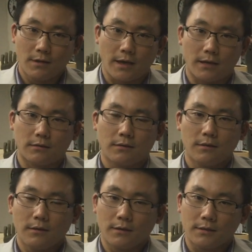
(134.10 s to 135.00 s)
And
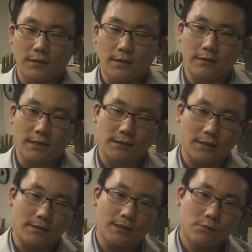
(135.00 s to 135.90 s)

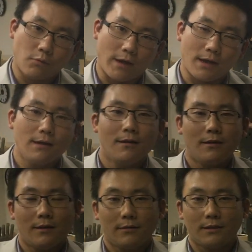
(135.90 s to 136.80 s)
in this way,
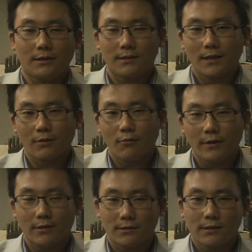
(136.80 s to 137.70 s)
this is not
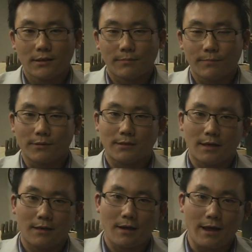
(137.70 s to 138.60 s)
only assisting people's
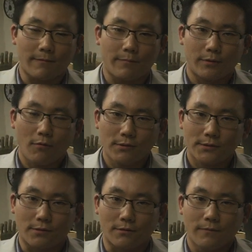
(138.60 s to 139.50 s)
daily life, but
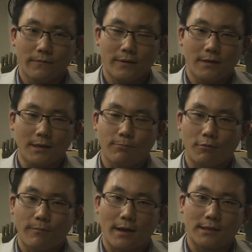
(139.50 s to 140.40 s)
also it
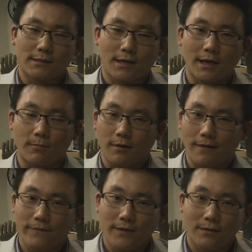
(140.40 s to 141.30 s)
provides kind of
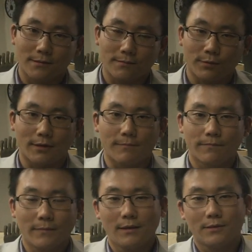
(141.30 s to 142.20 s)
confidence for them
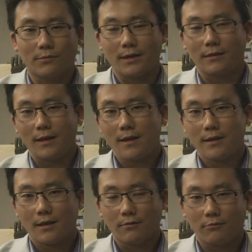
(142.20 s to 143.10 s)
so that they
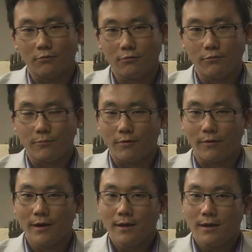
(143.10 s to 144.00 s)
can do
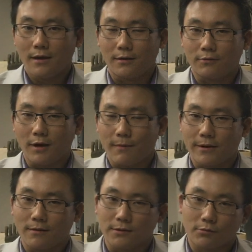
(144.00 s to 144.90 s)
more
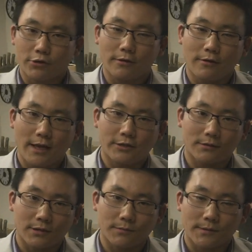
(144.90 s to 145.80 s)
having social
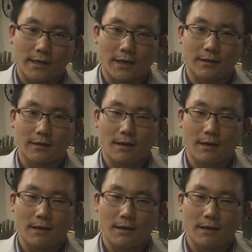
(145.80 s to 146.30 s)
relationships and